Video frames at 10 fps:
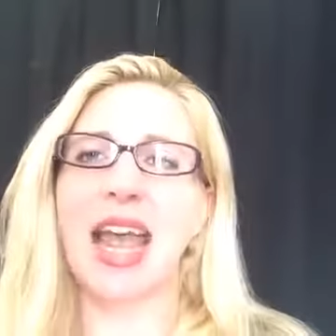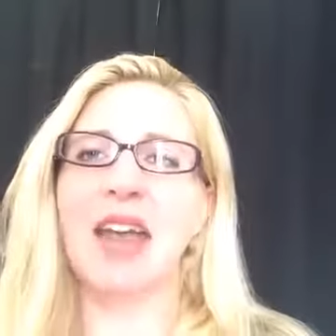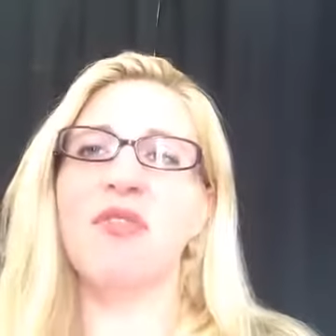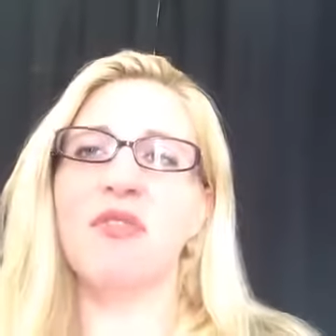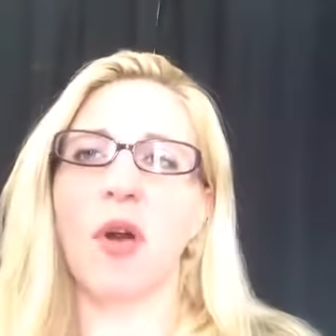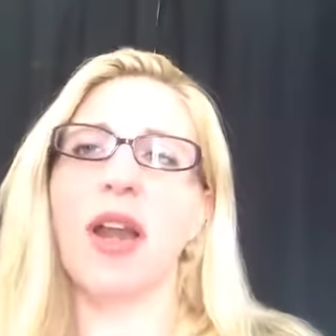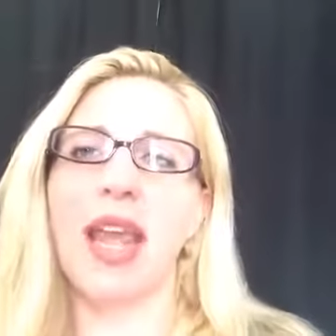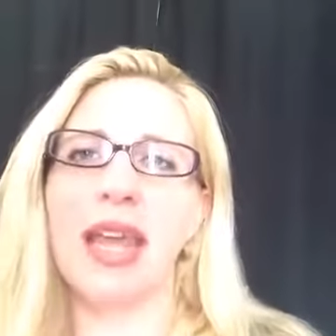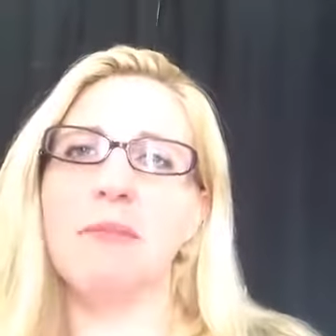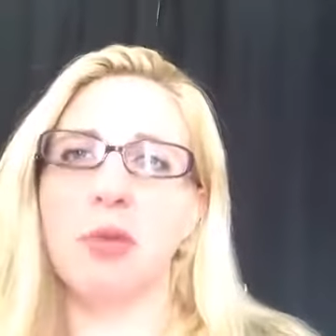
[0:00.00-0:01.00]
a
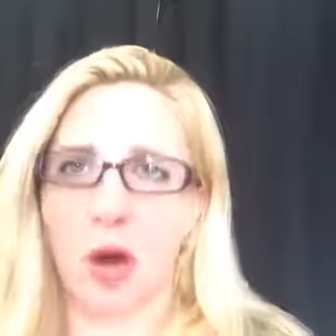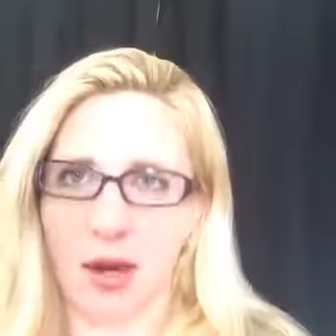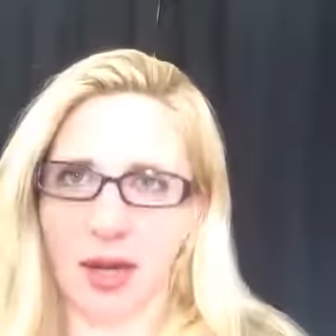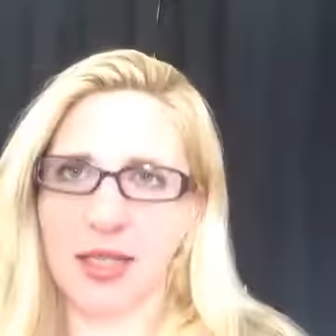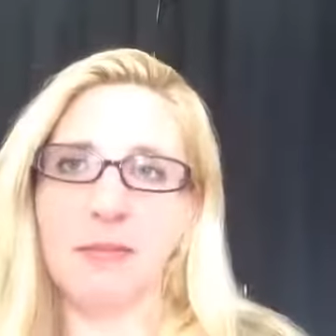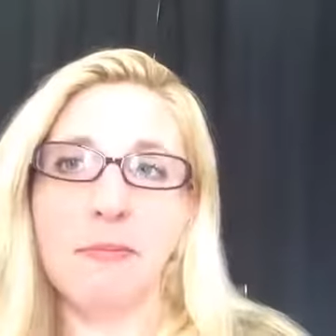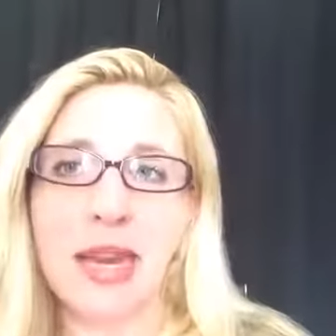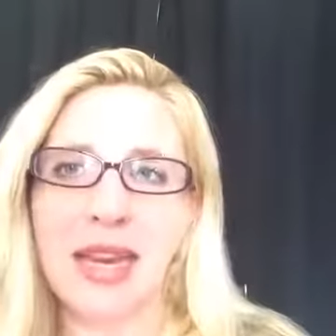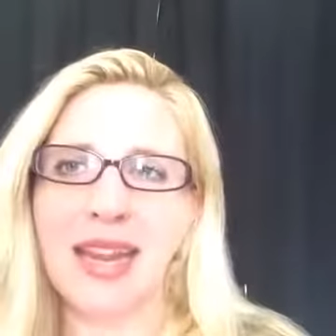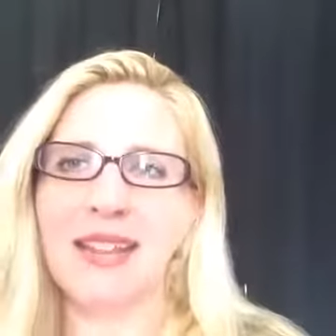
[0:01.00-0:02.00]
front-end product,
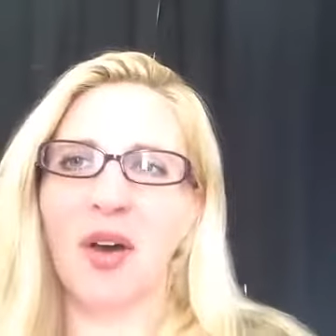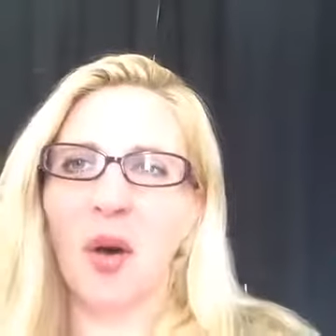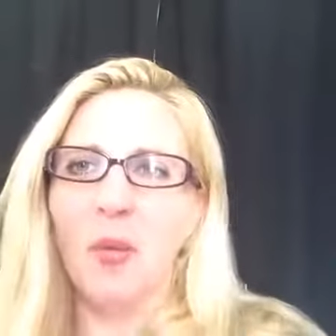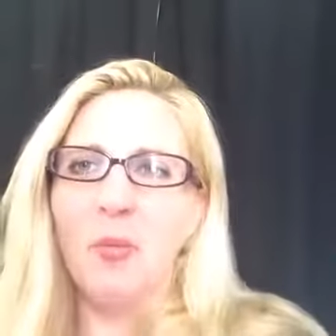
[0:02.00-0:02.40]
meaning the whole